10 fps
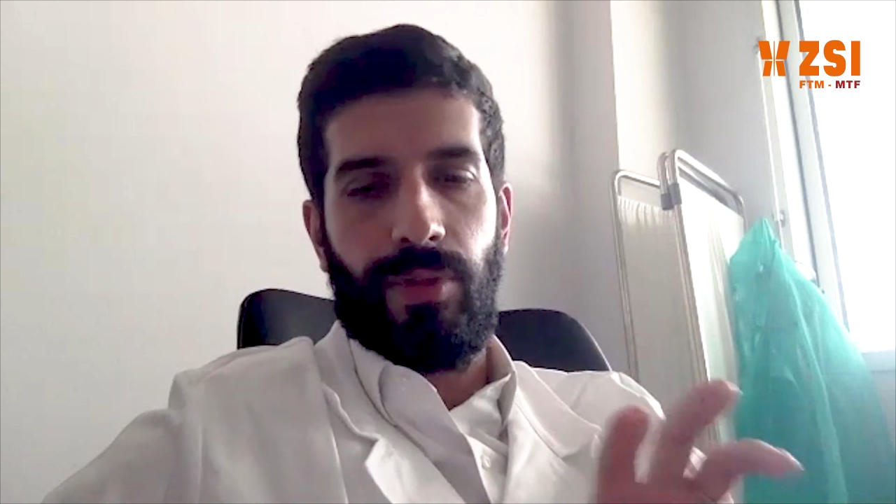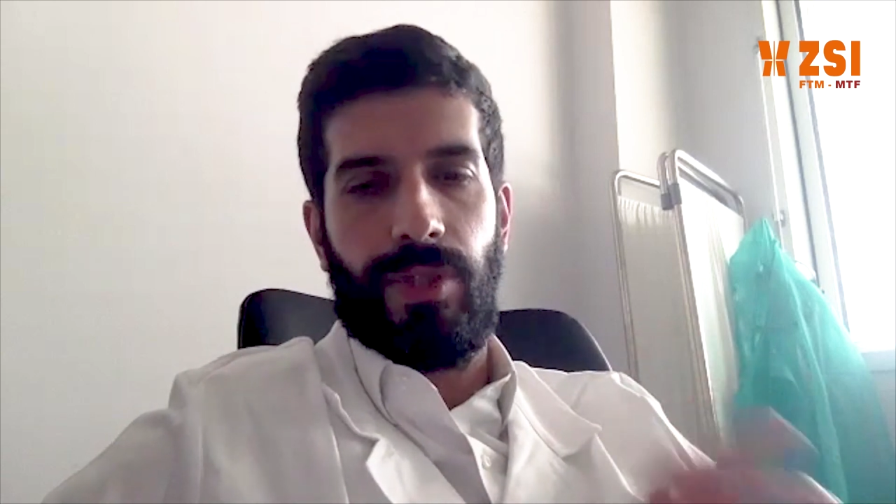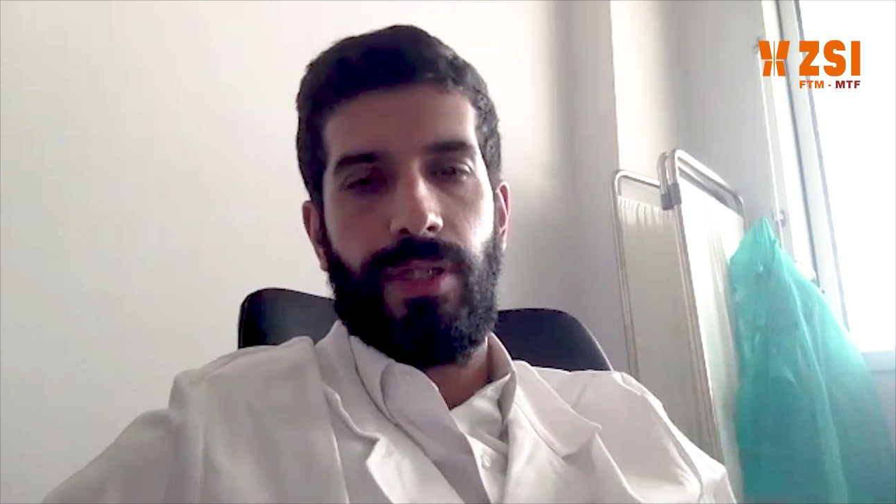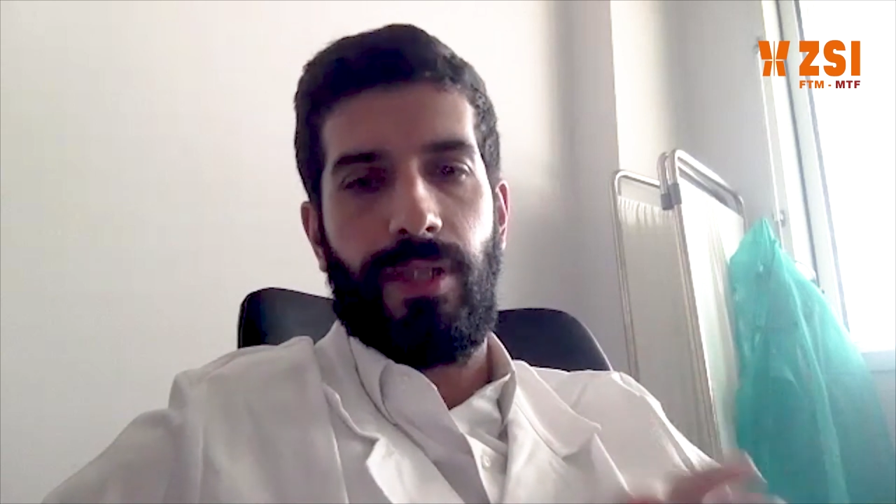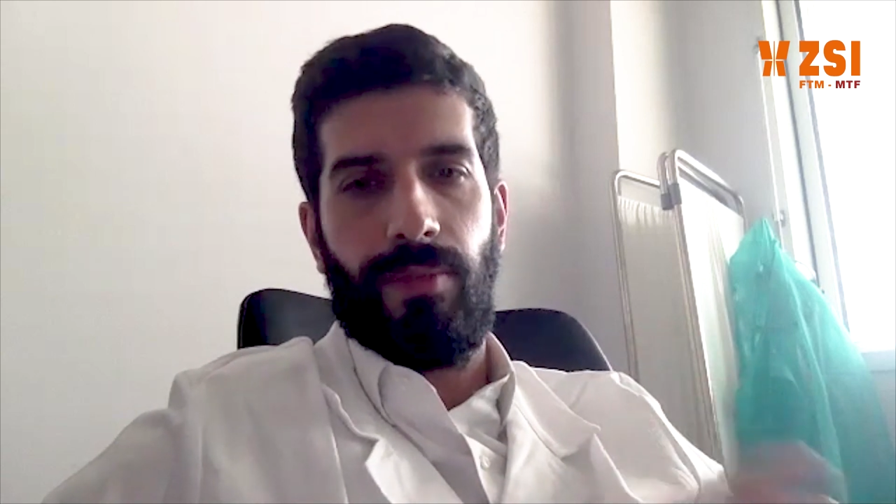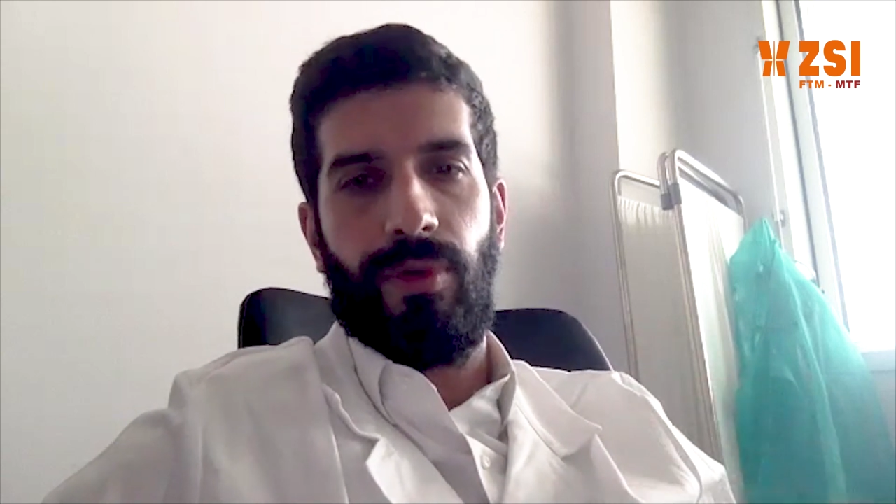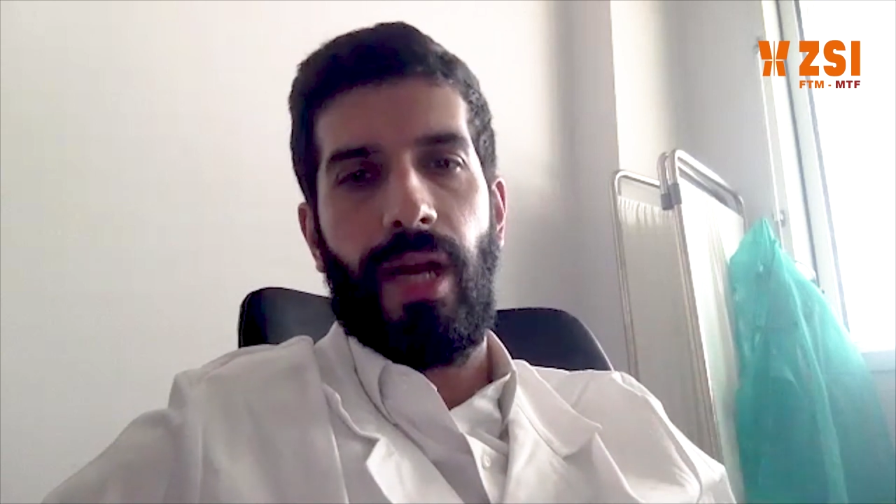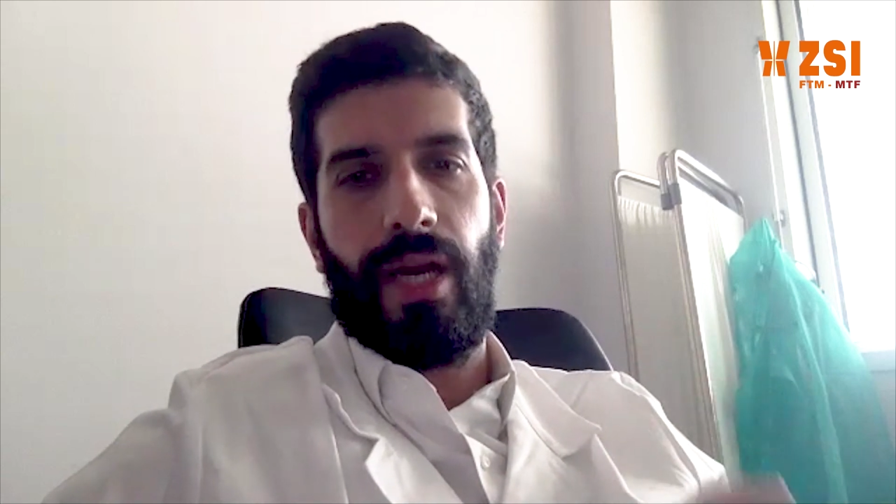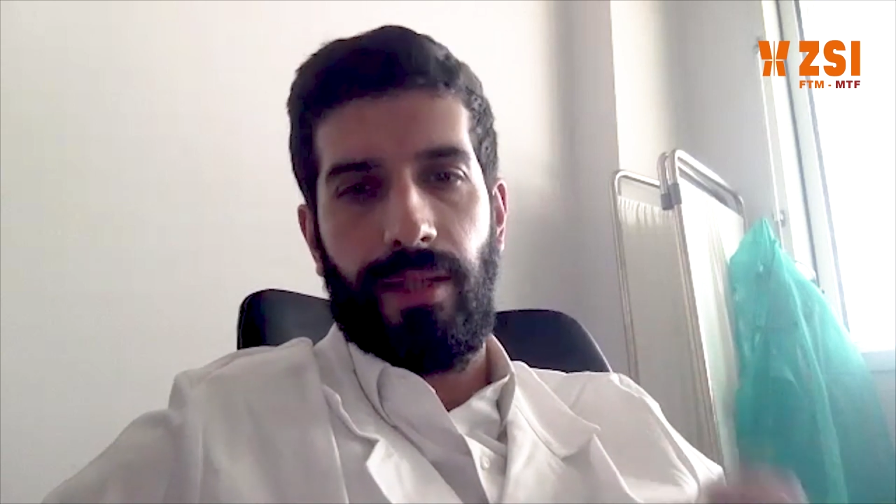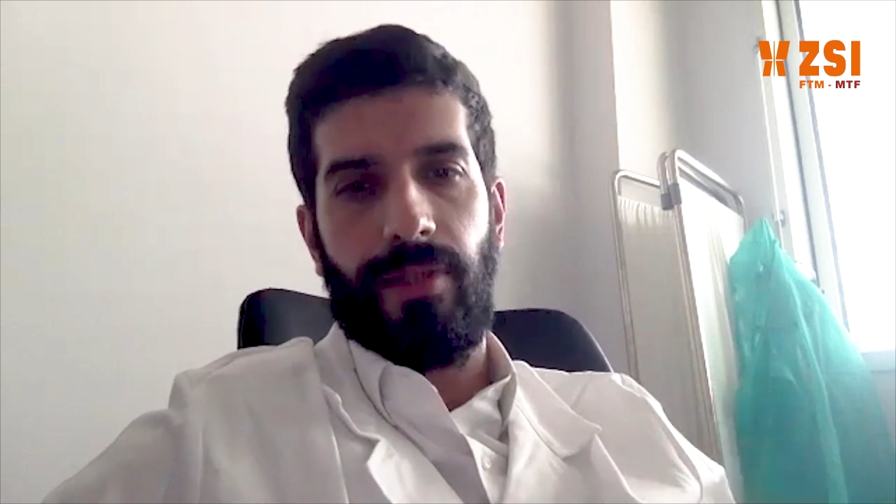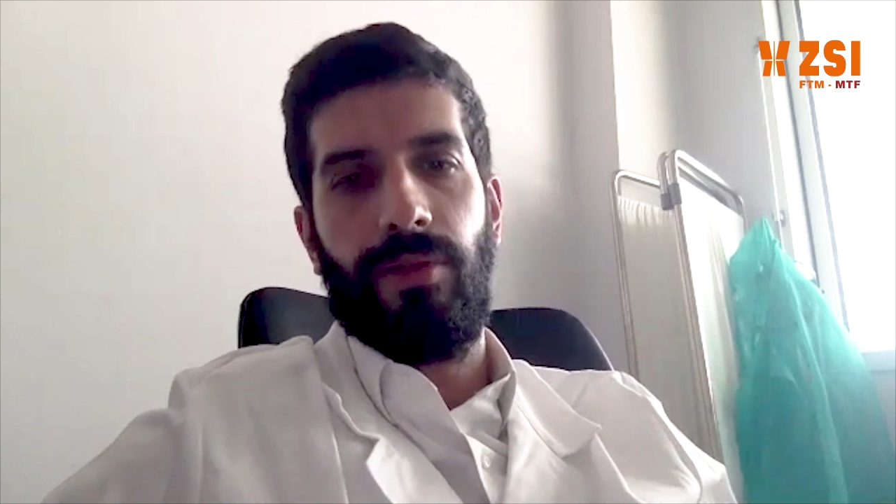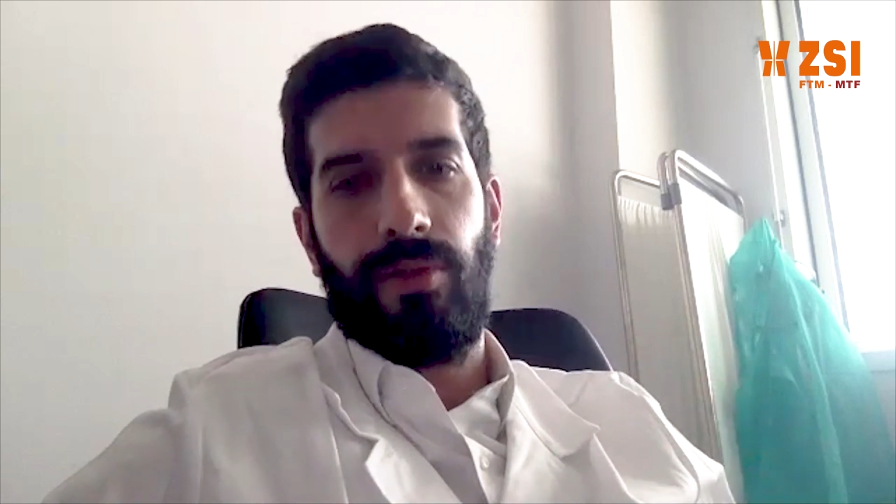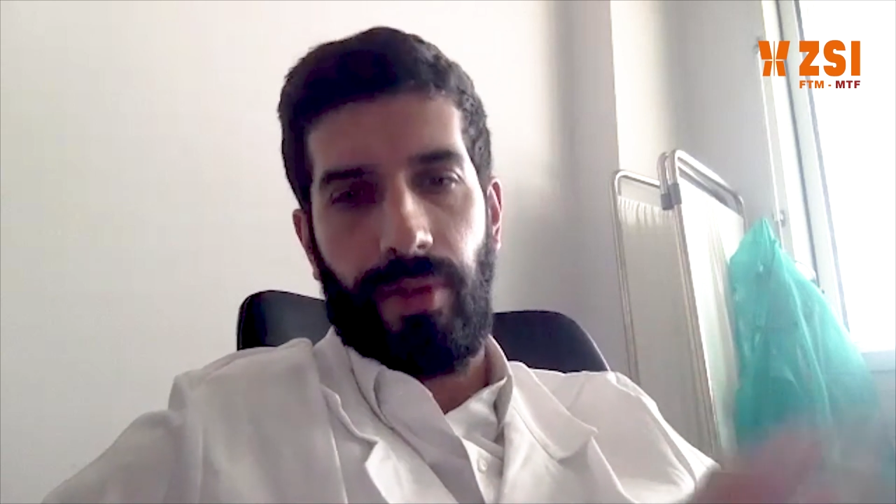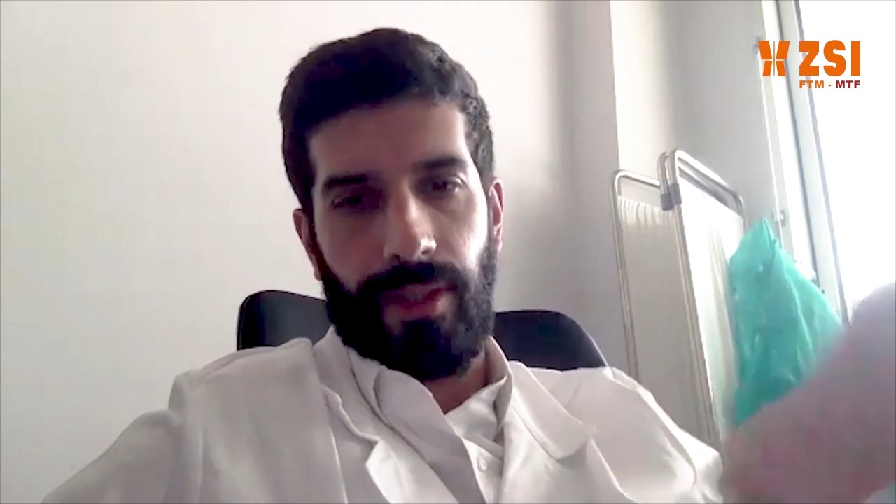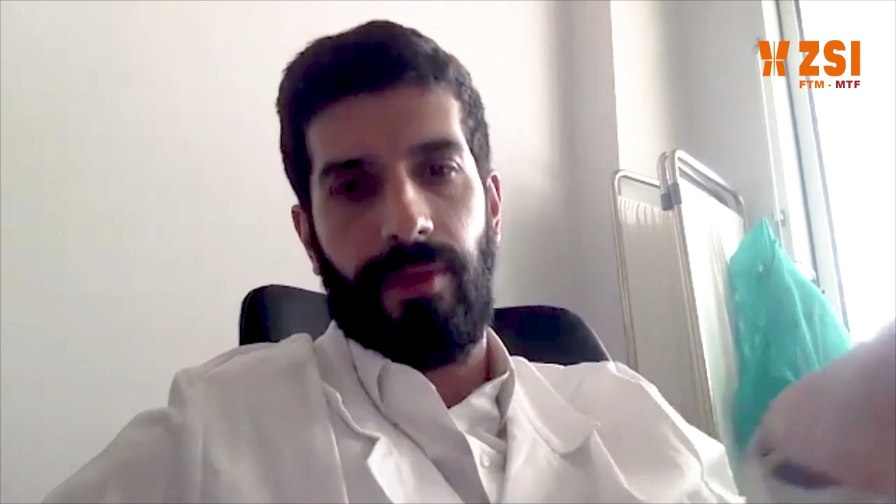which is stimulating
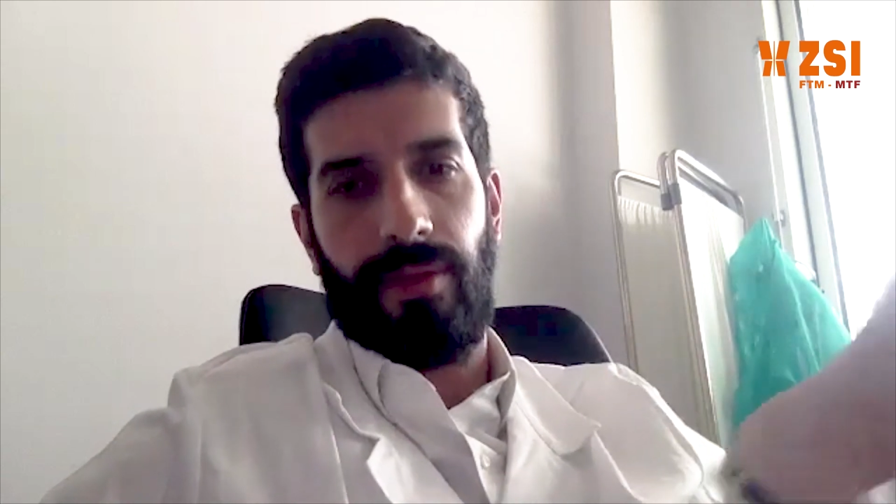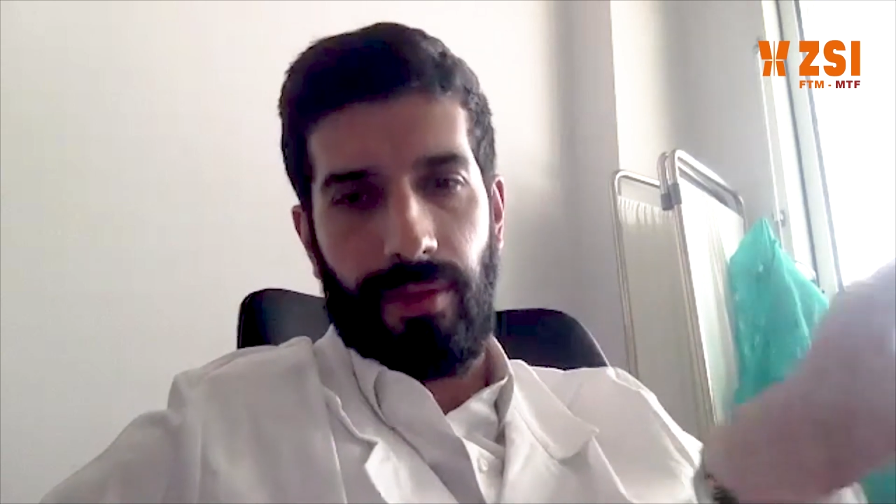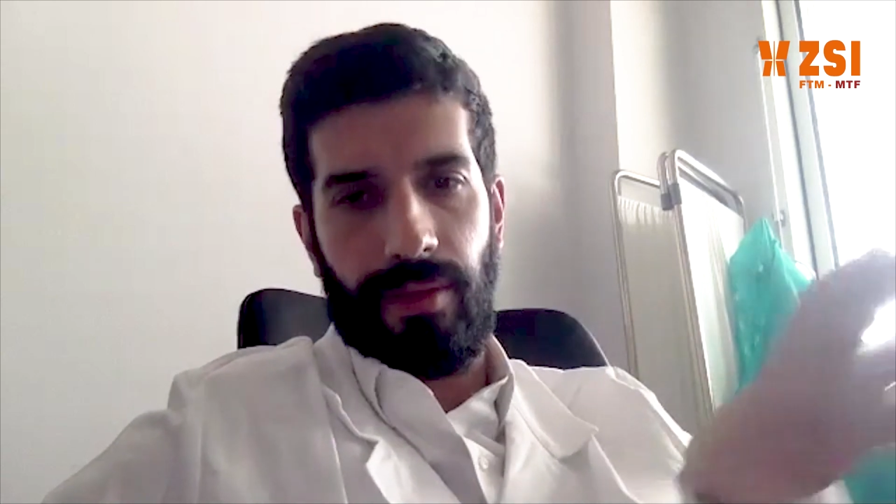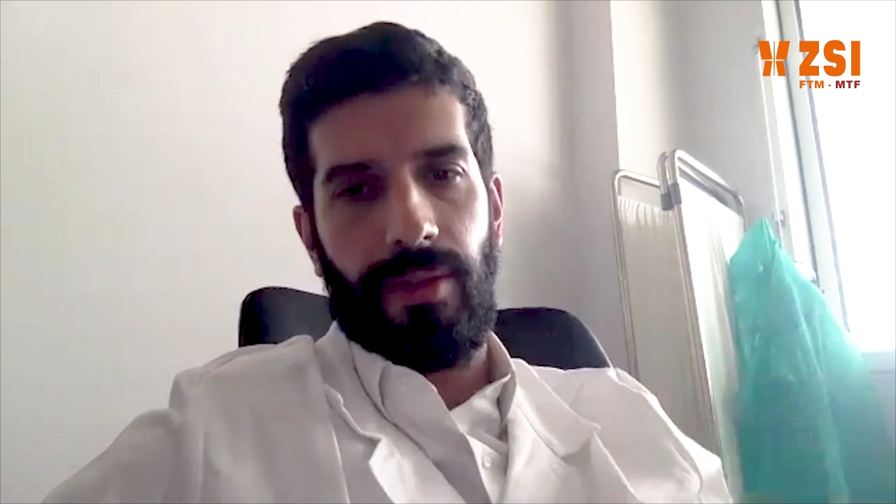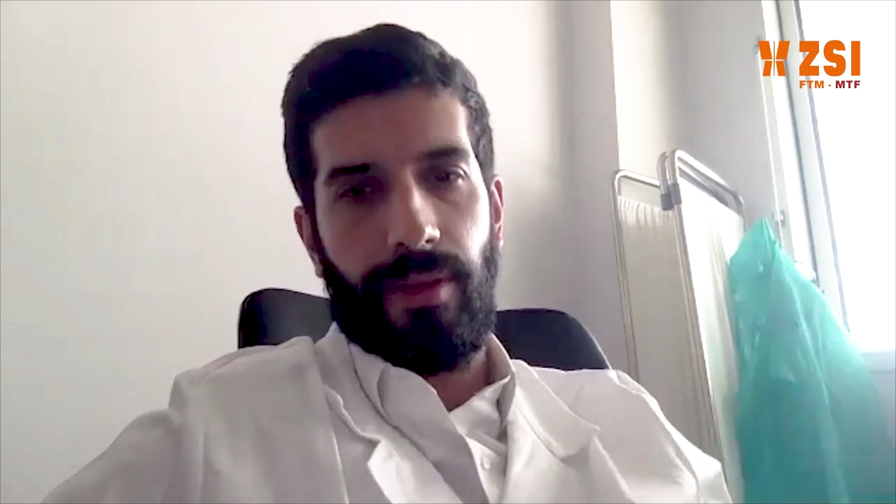during the